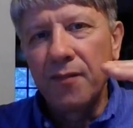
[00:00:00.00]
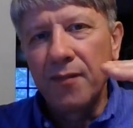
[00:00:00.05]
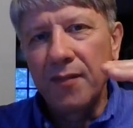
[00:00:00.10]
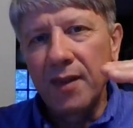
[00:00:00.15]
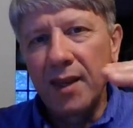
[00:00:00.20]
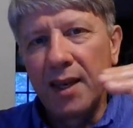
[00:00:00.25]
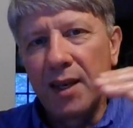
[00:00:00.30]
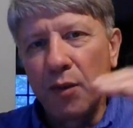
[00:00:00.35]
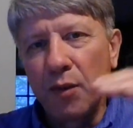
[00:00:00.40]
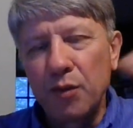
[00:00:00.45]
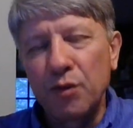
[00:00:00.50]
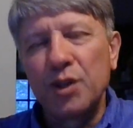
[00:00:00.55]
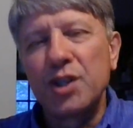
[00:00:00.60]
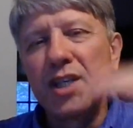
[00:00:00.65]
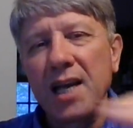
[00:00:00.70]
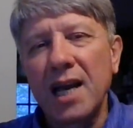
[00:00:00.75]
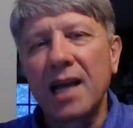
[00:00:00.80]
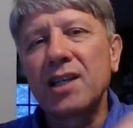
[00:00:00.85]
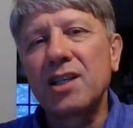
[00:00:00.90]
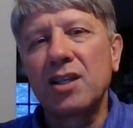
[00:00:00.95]
there's
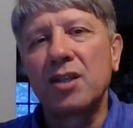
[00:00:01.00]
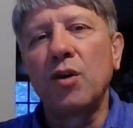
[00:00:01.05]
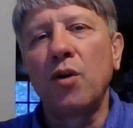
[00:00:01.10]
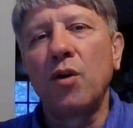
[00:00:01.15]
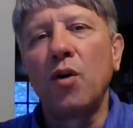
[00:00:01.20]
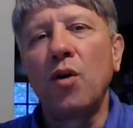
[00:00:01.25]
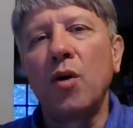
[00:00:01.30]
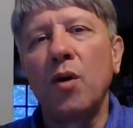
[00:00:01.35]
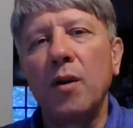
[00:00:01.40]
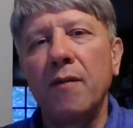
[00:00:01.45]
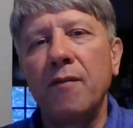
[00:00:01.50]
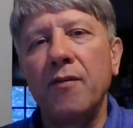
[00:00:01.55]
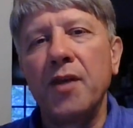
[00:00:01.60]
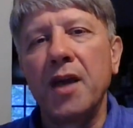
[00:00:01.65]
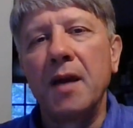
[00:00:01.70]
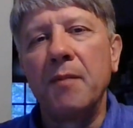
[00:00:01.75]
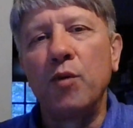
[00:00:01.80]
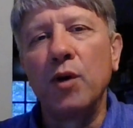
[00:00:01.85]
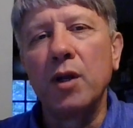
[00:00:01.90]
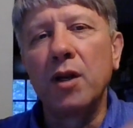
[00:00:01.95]
yes to all of
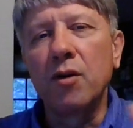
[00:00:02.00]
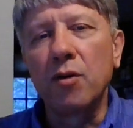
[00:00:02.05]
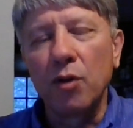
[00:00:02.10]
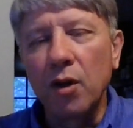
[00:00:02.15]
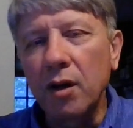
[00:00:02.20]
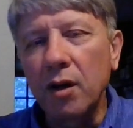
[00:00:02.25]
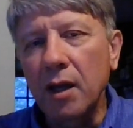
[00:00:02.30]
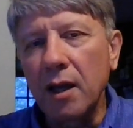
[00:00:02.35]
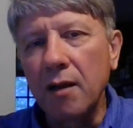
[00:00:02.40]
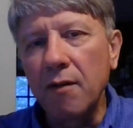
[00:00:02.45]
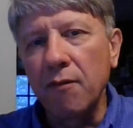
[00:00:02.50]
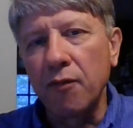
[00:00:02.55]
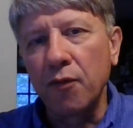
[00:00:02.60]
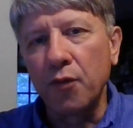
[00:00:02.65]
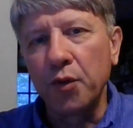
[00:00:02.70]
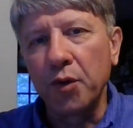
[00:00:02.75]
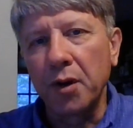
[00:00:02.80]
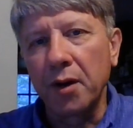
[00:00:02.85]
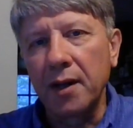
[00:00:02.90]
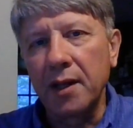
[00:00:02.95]
them. What you're looking
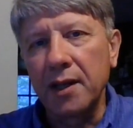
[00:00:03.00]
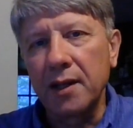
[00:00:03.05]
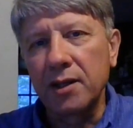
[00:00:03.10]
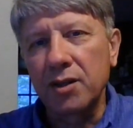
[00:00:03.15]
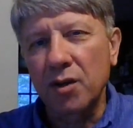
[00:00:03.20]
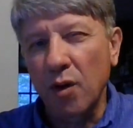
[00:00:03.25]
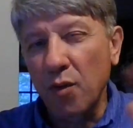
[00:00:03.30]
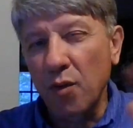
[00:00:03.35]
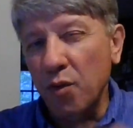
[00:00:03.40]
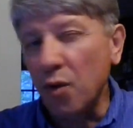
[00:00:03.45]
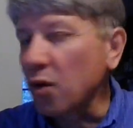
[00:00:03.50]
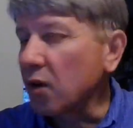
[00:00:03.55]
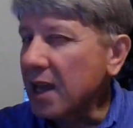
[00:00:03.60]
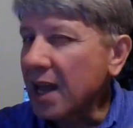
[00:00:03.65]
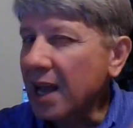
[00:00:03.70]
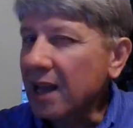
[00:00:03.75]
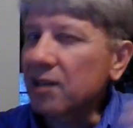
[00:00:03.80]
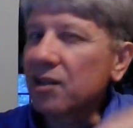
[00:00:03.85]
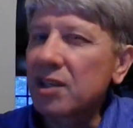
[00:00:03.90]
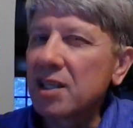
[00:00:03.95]
for is, are there
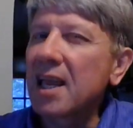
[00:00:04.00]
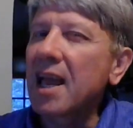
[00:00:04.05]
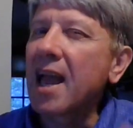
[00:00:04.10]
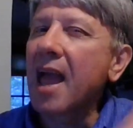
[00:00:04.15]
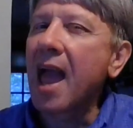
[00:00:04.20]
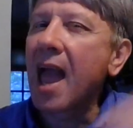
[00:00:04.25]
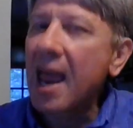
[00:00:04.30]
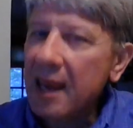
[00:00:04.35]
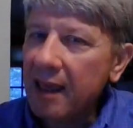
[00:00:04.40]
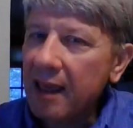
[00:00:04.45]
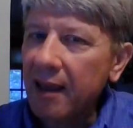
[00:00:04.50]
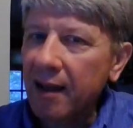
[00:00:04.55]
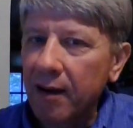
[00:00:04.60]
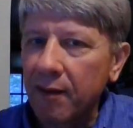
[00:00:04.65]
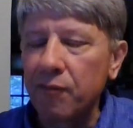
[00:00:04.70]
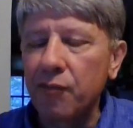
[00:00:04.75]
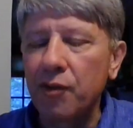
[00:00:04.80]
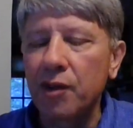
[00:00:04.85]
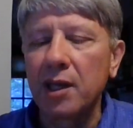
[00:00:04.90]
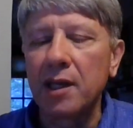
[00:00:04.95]
yes to any
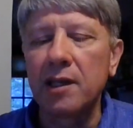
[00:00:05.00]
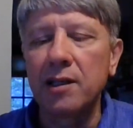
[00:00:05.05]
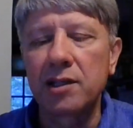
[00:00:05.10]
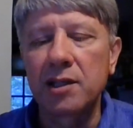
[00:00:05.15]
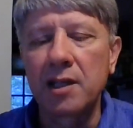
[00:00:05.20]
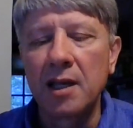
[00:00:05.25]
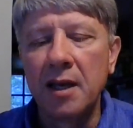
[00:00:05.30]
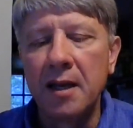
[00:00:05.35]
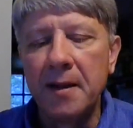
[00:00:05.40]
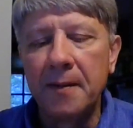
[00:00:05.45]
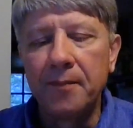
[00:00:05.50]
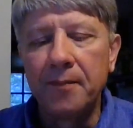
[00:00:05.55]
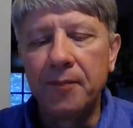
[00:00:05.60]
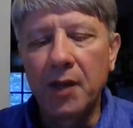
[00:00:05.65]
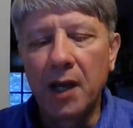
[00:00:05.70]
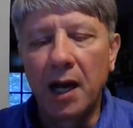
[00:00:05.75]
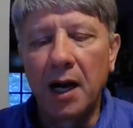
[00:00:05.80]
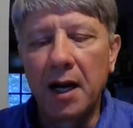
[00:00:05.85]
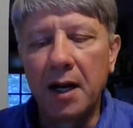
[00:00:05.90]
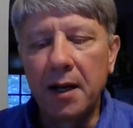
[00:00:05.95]
of these?
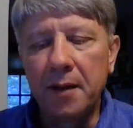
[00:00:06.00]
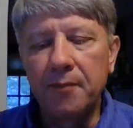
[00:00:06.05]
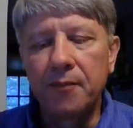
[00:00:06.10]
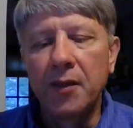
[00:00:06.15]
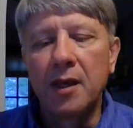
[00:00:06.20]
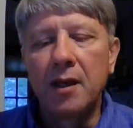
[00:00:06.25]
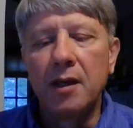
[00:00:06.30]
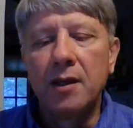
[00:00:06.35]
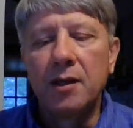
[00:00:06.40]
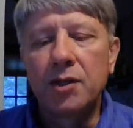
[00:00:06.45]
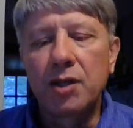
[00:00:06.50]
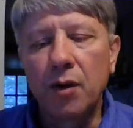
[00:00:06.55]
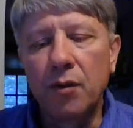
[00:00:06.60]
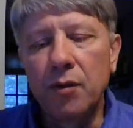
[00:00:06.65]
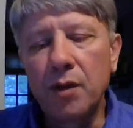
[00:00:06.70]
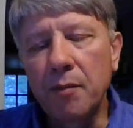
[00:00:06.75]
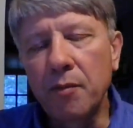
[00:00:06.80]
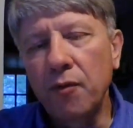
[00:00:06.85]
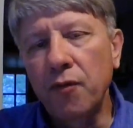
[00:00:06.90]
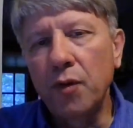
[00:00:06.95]
So
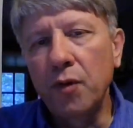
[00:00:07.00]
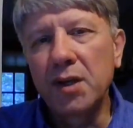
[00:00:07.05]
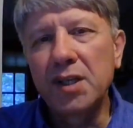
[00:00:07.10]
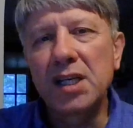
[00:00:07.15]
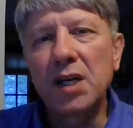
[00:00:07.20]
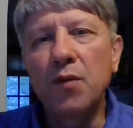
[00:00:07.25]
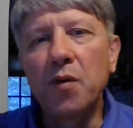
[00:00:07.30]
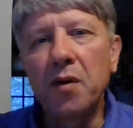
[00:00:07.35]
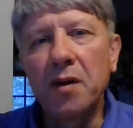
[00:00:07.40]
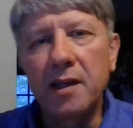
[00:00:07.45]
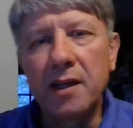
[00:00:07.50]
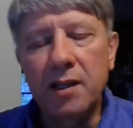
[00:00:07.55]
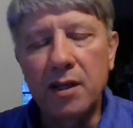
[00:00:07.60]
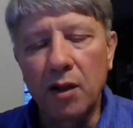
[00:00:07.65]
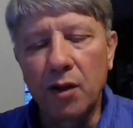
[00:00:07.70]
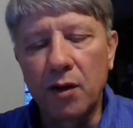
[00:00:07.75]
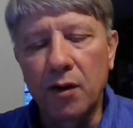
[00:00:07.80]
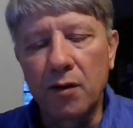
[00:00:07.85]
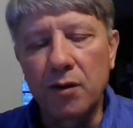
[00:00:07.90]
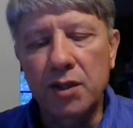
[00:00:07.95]
number four, is he willing to
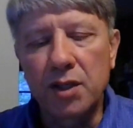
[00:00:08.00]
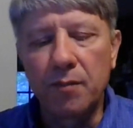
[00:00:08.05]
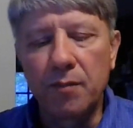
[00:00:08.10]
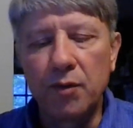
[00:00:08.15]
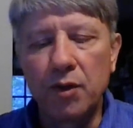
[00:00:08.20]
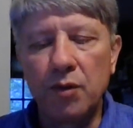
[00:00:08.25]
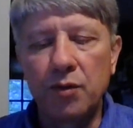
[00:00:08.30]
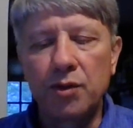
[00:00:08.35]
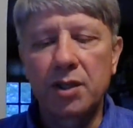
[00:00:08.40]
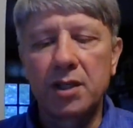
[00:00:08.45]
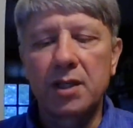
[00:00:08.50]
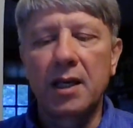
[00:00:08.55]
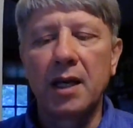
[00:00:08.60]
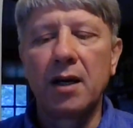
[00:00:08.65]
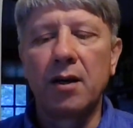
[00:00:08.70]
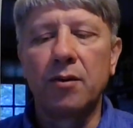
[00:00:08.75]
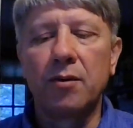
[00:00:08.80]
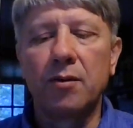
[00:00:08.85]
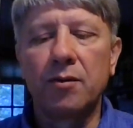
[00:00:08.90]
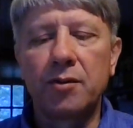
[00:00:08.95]
learn some new
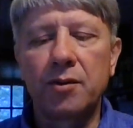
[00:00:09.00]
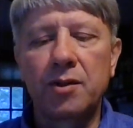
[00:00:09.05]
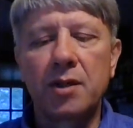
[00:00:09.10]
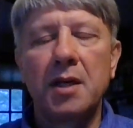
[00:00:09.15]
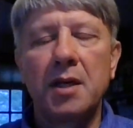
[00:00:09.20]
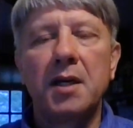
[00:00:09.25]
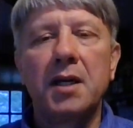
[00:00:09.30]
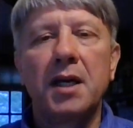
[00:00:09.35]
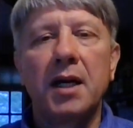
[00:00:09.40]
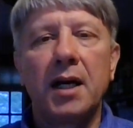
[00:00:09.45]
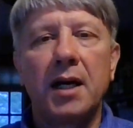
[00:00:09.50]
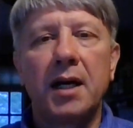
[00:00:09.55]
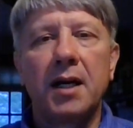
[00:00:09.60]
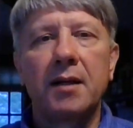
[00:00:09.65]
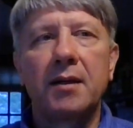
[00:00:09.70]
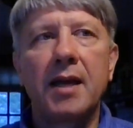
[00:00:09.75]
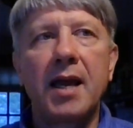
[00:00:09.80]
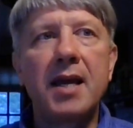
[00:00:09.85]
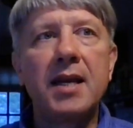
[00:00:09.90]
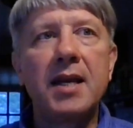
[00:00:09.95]
skills?
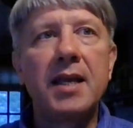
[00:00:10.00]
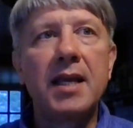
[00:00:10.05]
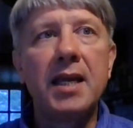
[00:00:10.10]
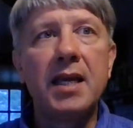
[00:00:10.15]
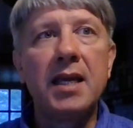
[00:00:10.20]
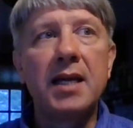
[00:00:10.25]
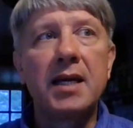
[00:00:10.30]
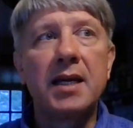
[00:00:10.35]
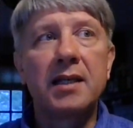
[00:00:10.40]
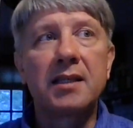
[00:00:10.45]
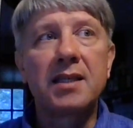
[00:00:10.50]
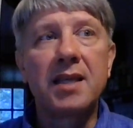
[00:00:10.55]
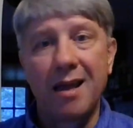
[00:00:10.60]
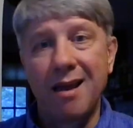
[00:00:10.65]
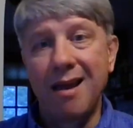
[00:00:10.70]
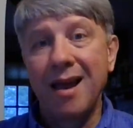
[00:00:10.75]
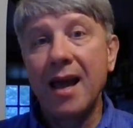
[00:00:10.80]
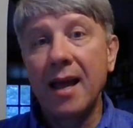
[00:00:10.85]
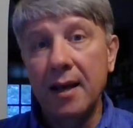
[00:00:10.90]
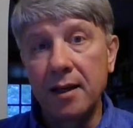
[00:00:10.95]
Can he
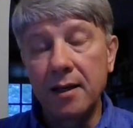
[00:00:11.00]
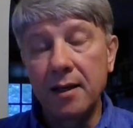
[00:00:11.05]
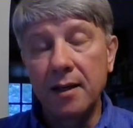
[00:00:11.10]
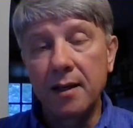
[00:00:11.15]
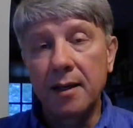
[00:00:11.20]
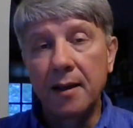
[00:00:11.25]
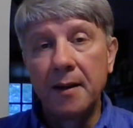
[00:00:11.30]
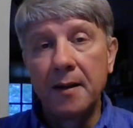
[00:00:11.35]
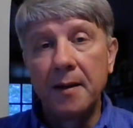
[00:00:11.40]
attend